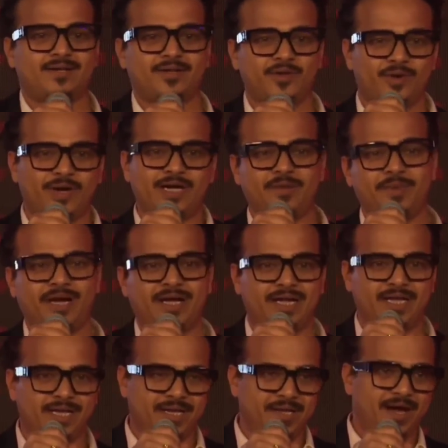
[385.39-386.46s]
you know,
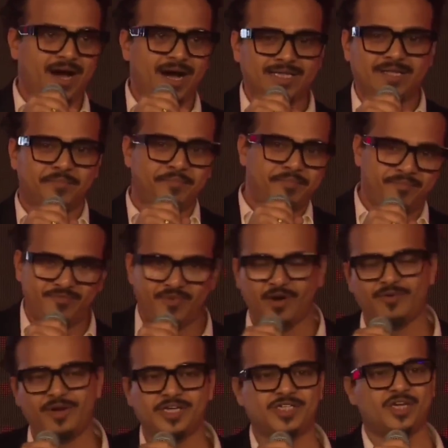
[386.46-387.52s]
ultimately are the
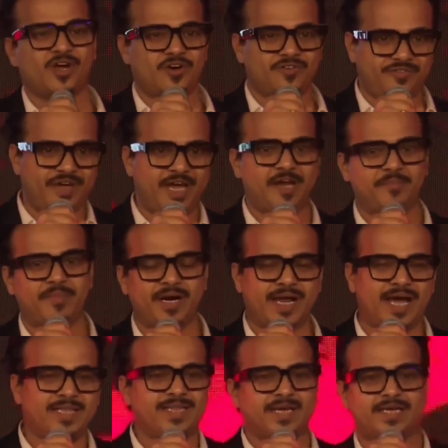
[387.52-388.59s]
foundation of 8-bit
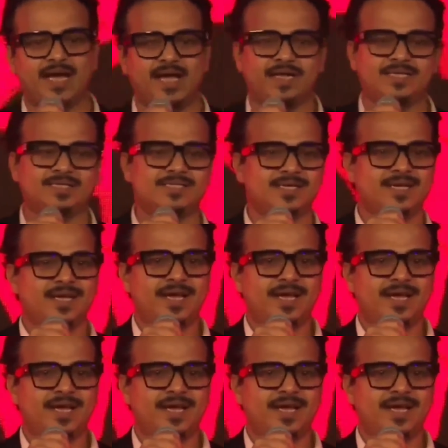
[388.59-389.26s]
and their talents